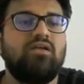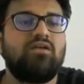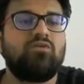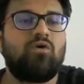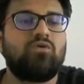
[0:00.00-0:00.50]

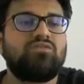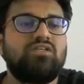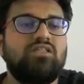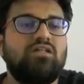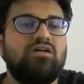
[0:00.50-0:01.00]
You want to
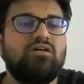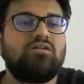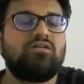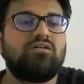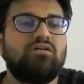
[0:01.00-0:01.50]
see the
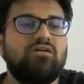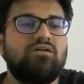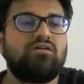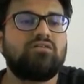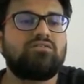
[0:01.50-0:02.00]

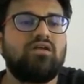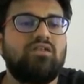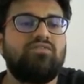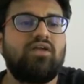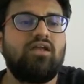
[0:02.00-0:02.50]
uh,
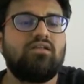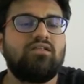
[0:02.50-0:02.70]
certificate.